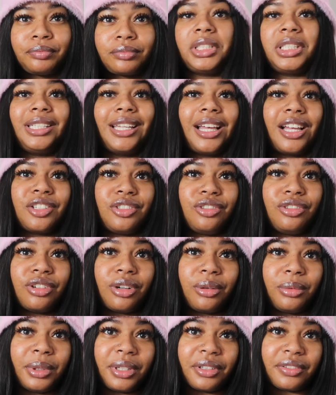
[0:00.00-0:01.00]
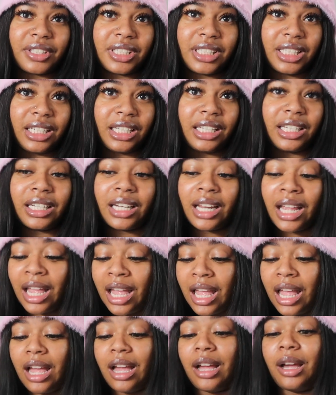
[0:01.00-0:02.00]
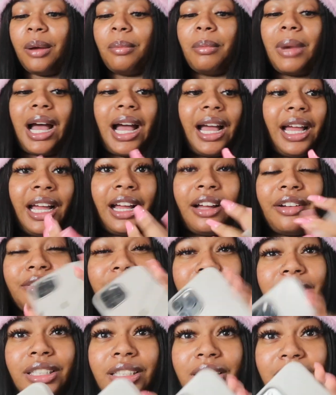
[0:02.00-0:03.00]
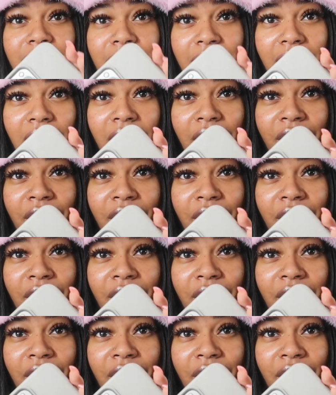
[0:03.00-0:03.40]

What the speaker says: You see, as you lot would have seen, I have the